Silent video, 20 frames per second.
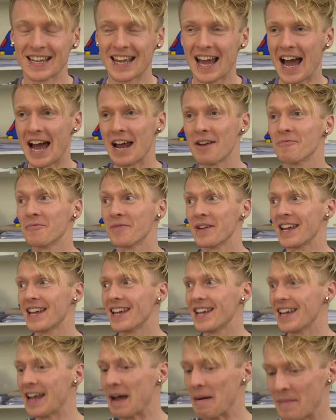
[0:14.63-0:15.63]
Can
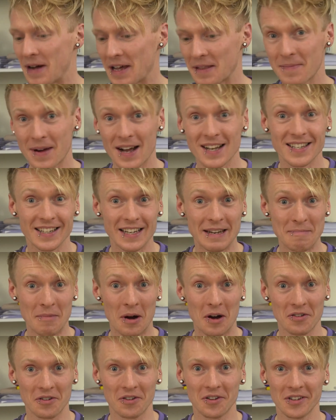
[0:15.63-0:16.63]
we mathematically
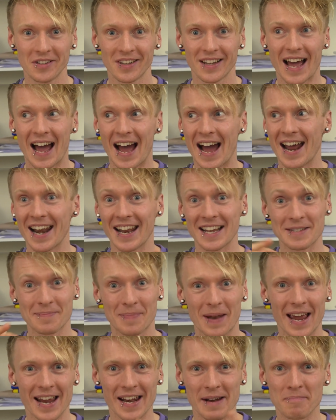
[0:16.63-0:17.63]
model and
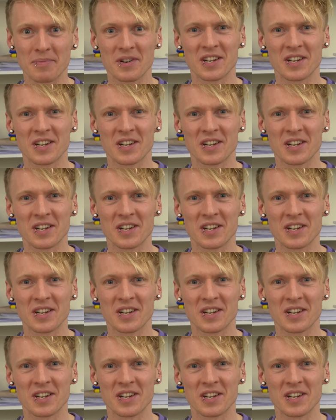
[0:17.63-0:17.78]
explain and